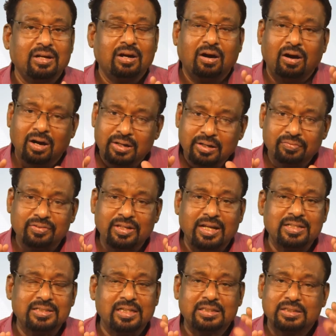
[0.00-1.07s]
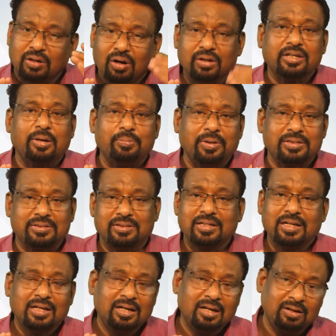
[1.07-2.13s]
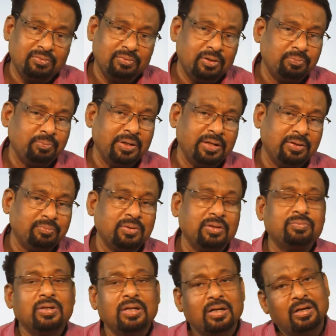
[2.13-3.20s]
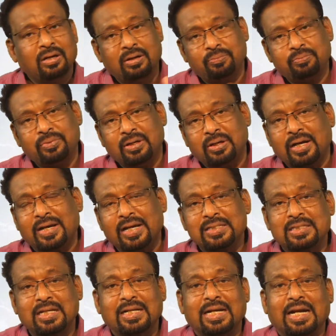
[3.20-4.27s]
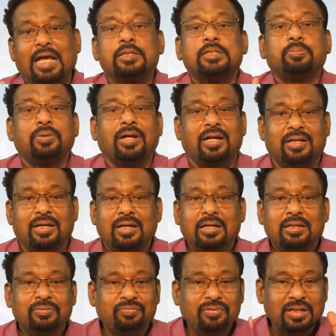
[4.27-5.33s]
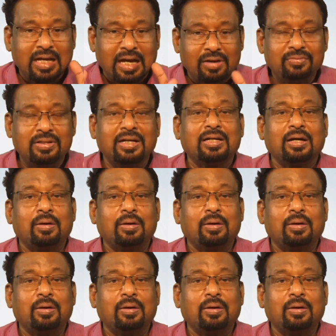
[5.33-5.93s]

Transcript: or if there is a shortcomings against the claims made, we have the